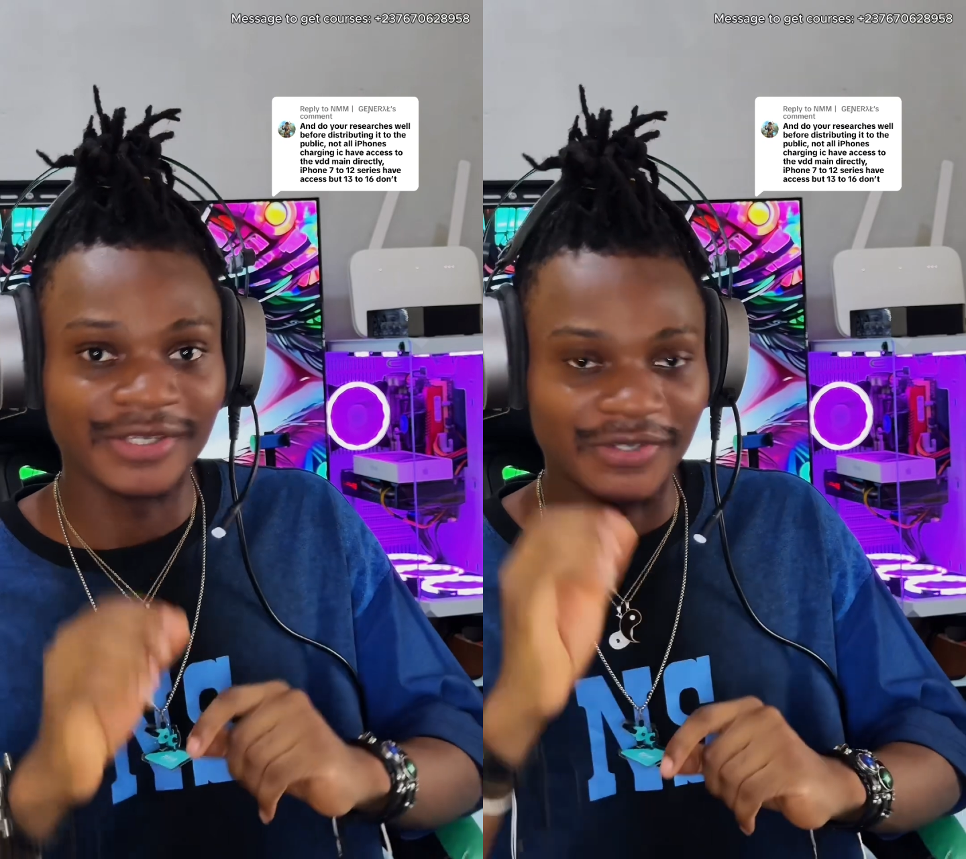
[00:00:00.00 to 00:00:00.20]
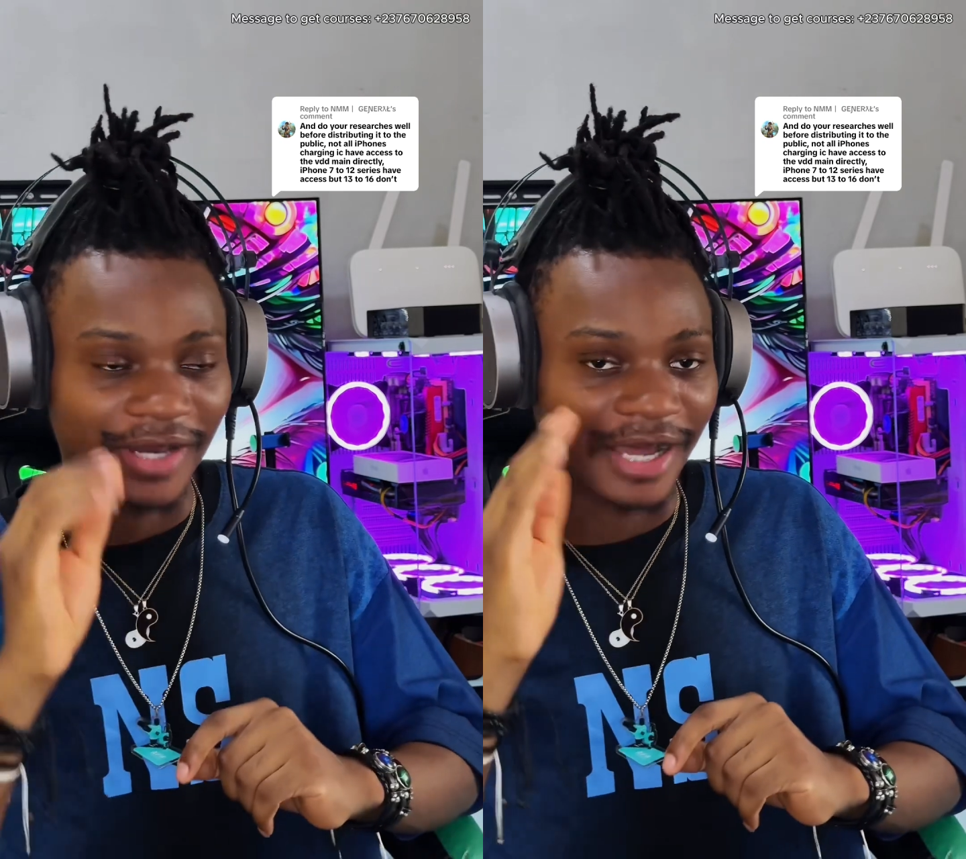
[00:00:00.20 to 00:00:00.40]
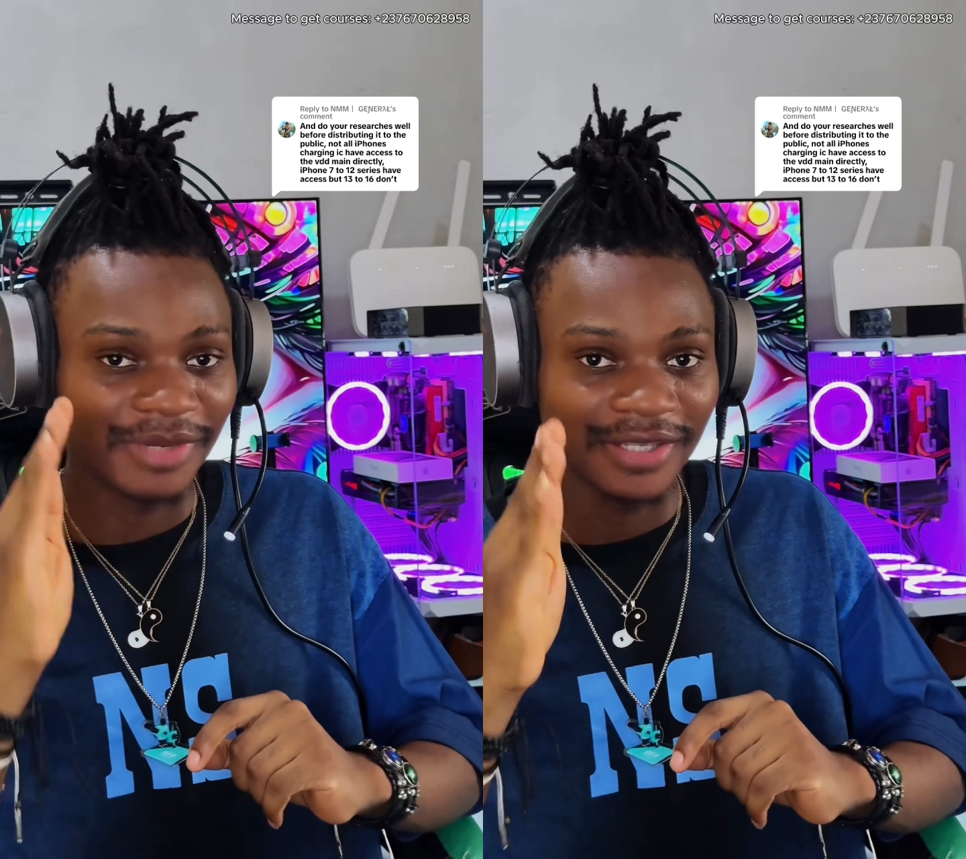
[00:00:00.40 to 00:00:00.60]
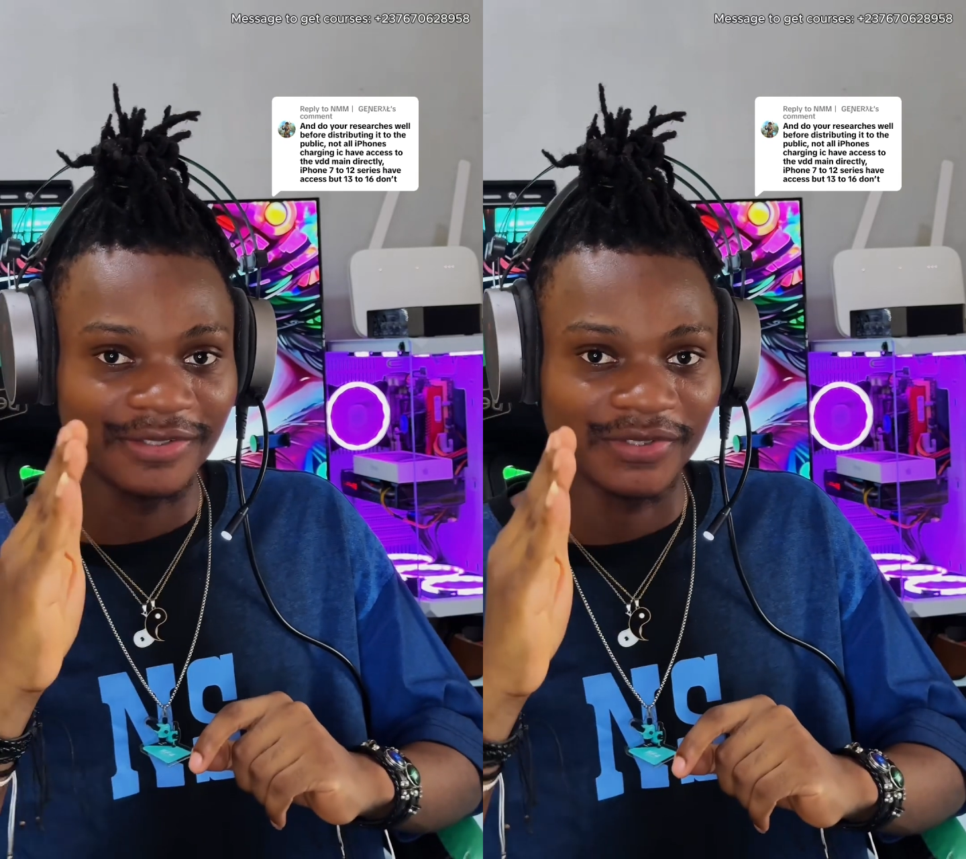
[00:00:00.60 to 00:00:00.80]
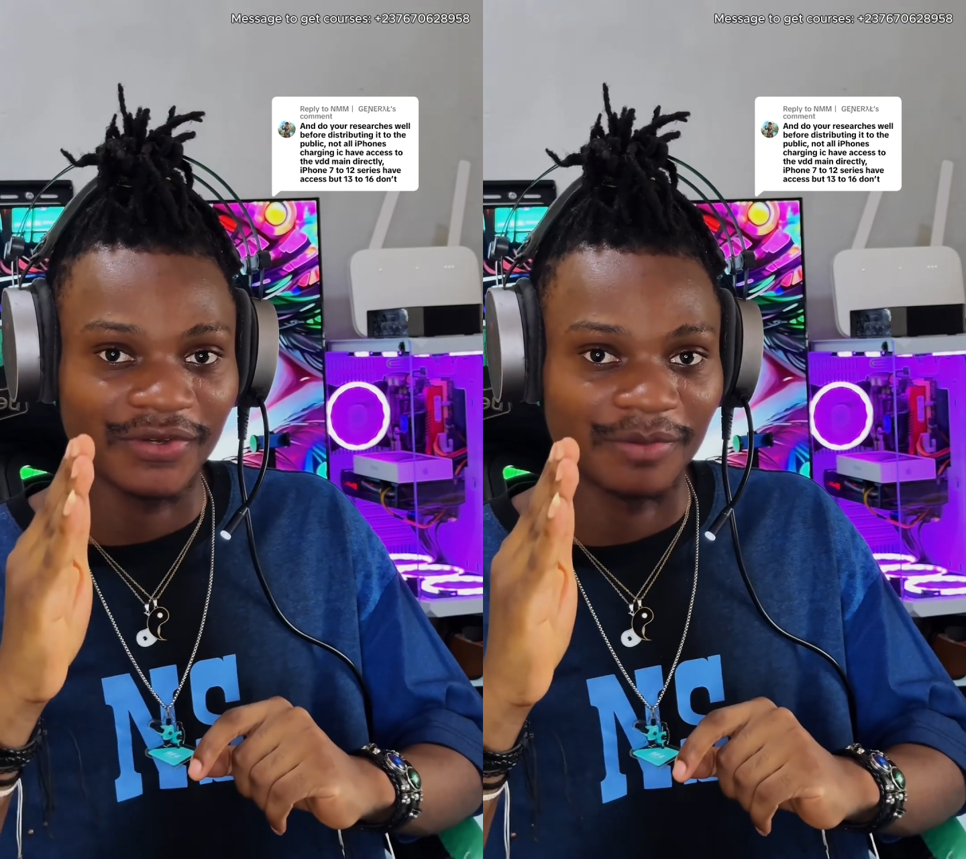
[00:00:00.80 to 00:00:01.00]
So I'm
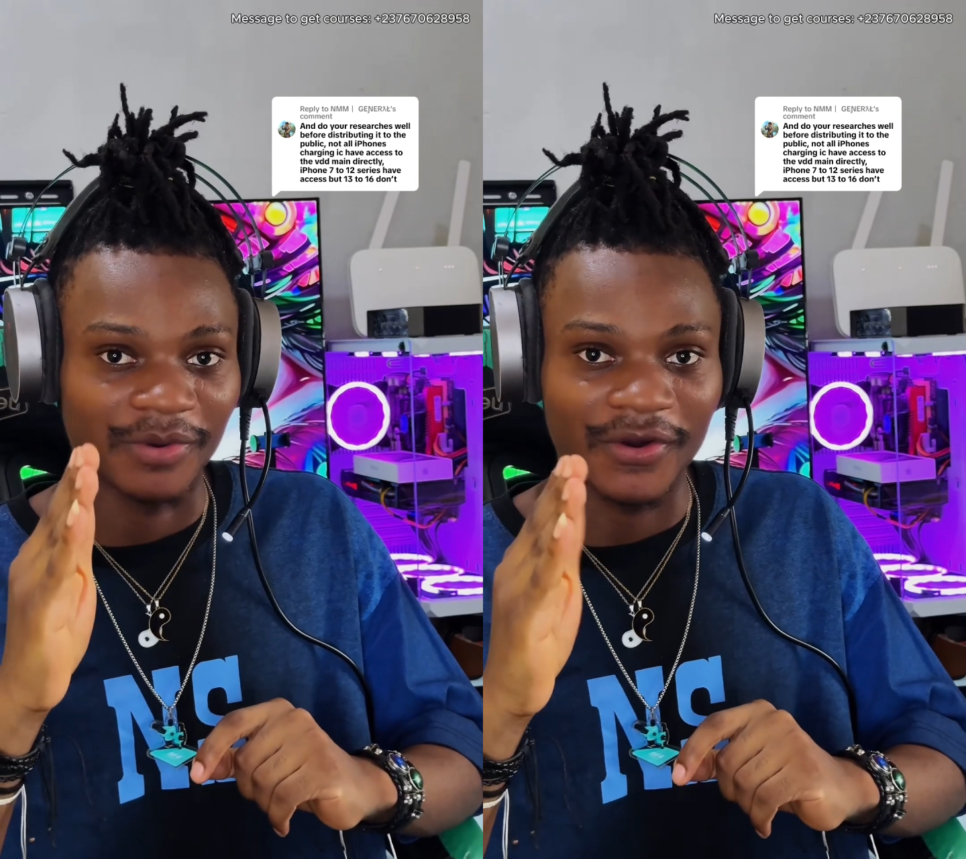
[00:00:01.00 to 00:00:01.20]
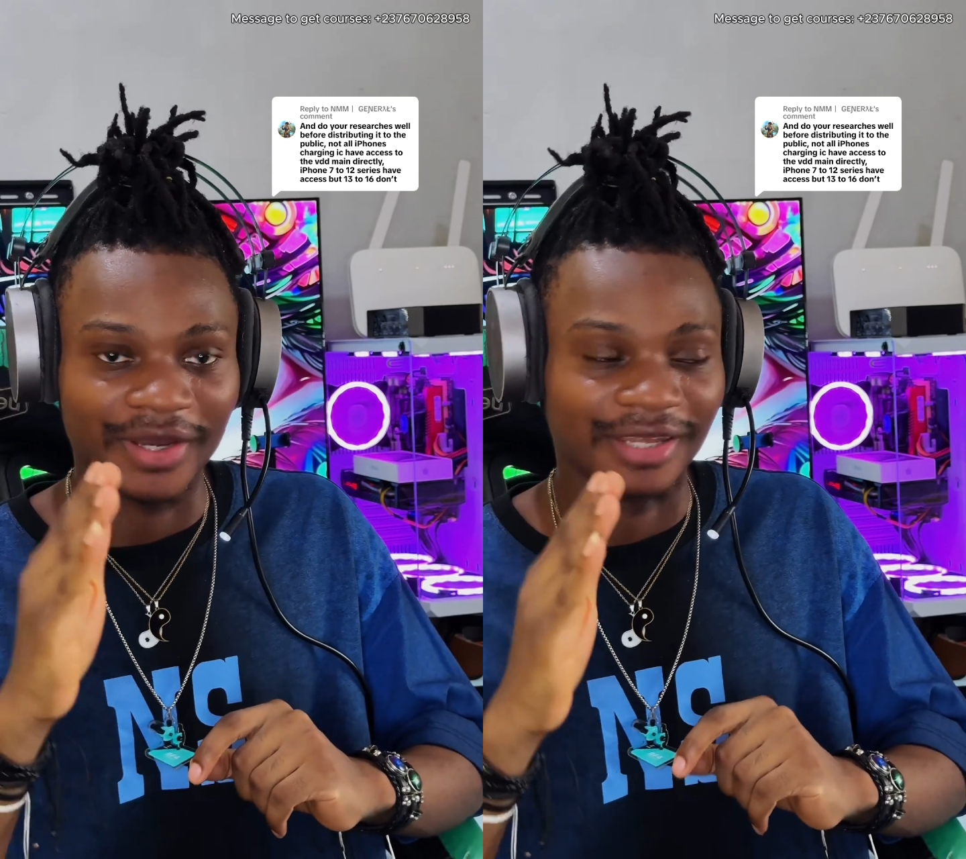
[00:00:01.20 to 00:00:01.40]
getting to a point